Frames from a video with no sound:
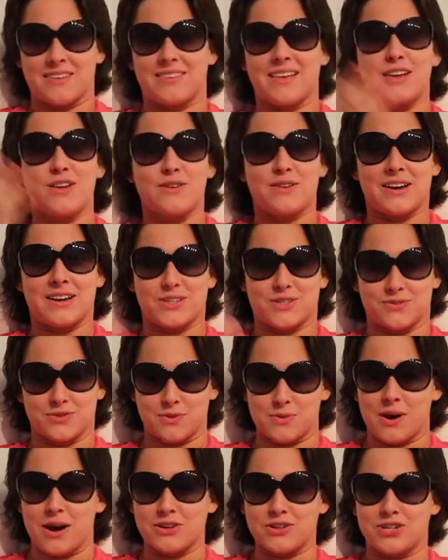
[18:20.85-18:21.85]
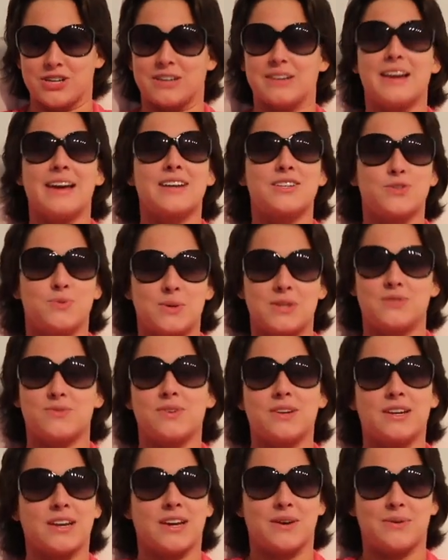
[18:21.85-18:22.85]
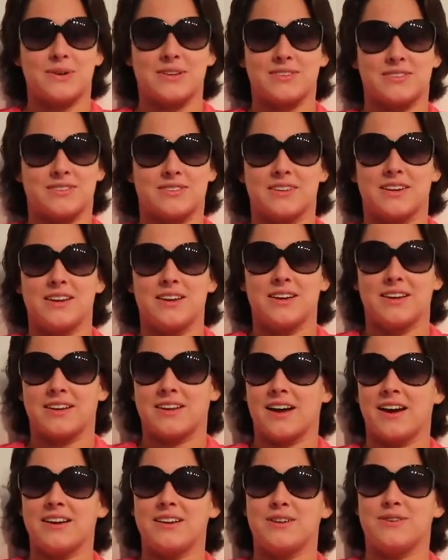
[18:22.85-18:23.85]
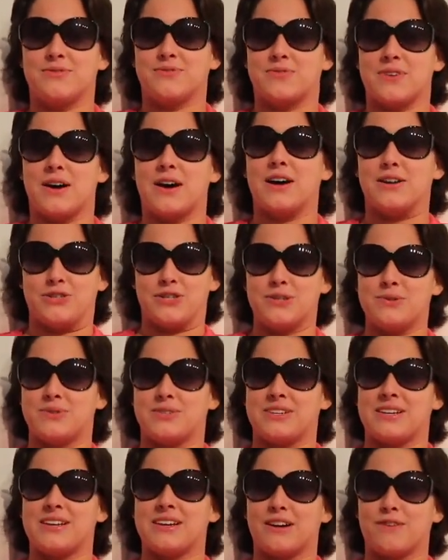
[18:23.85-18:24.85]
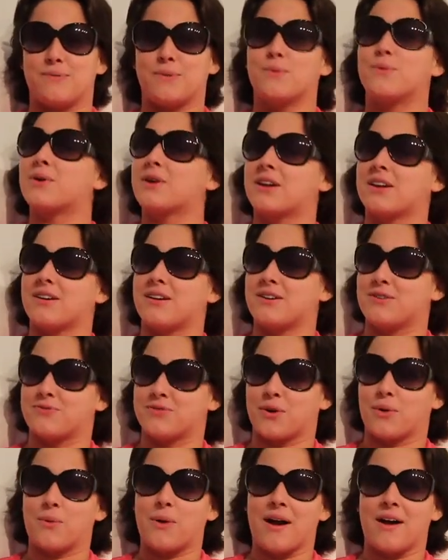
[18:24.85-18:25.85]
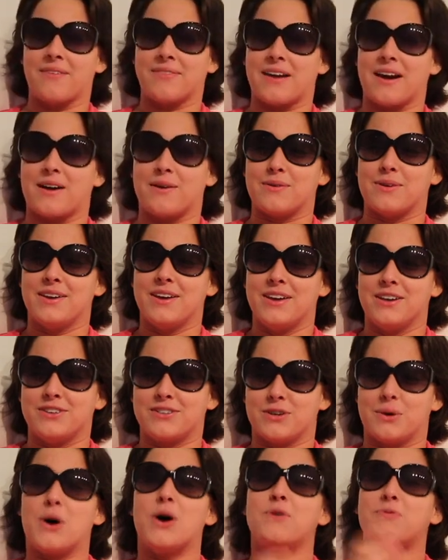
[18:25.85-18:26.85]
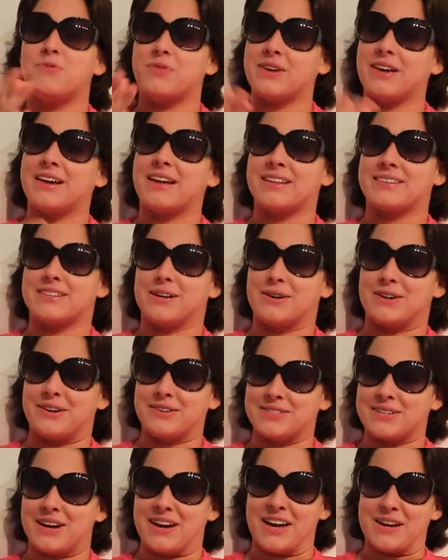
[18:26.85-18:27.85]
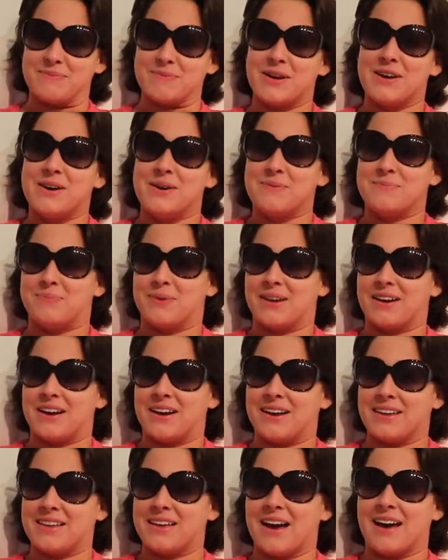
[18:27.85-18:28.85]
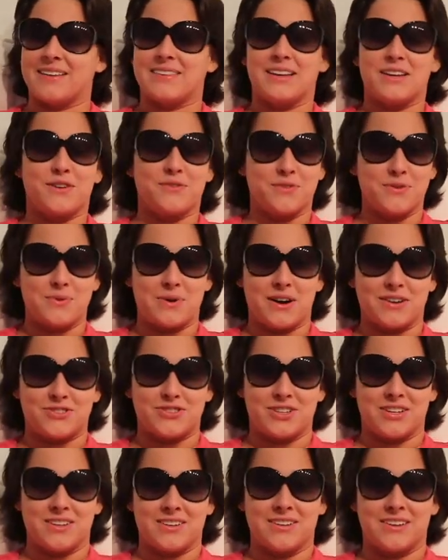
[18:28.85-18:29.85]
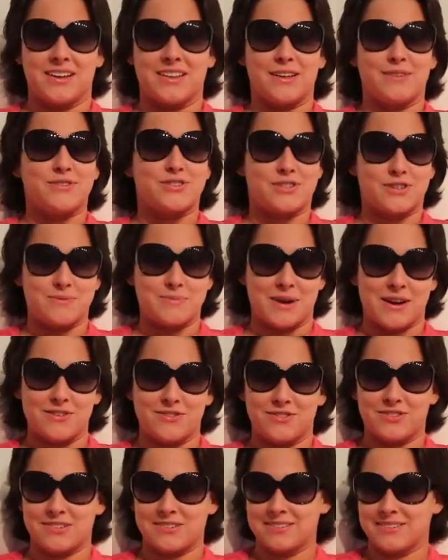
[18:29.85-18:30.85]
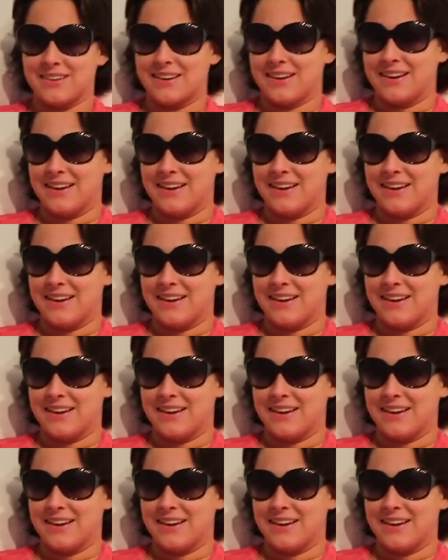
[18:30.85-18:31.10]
Thank you guys for watching. Next week's video is kind of a doozy. I've been working on it for a while now, so hopefully it gets out on time. But uh, yeah, thank you for watching. I love you so much.